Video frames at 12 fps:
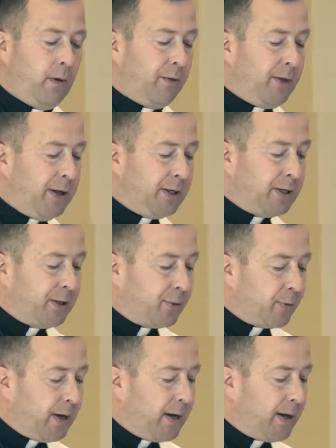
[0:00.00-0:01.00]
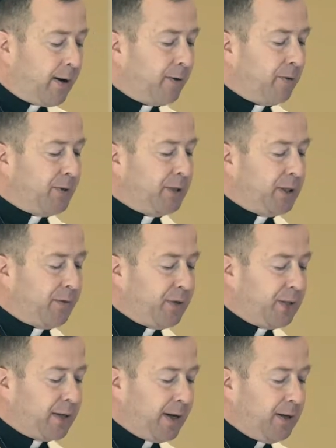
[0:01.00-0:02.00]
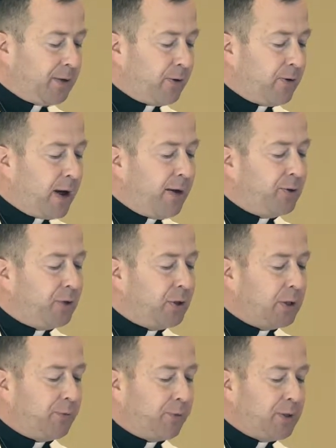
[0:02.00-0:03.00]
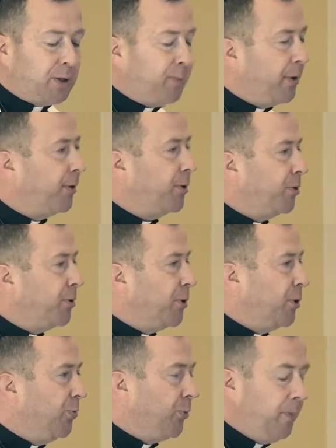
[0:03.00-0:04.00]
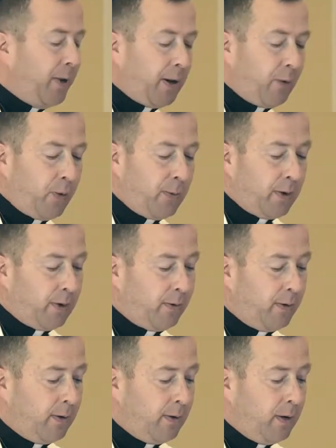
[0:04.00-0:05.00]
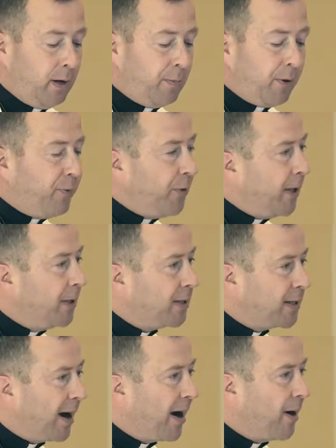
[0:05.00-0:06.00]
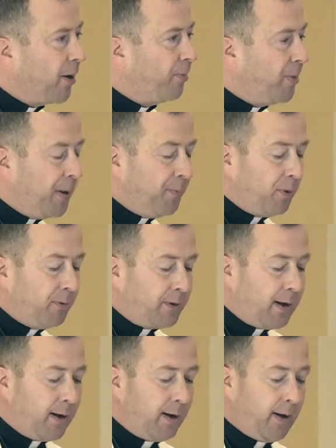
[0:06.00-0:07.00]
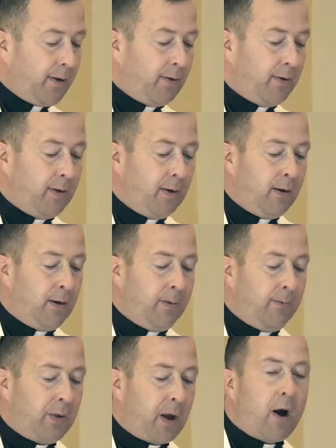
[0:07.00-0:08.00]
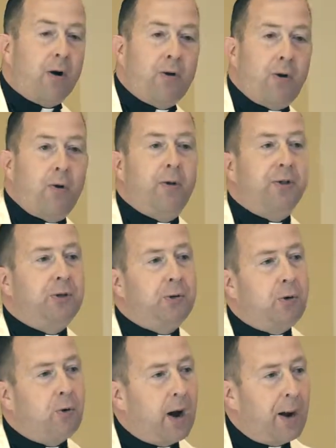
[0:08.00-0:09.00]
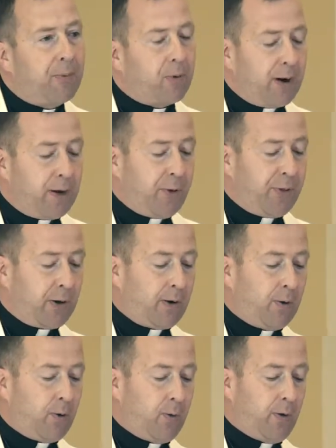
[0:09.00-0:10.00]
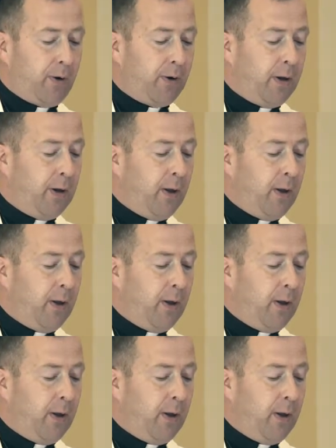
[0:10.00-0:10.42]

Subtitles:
These three characteristics of the saints are not just for spiritual supermen and women, but for the entire people of God. Our goal is to cooperate with our Lord,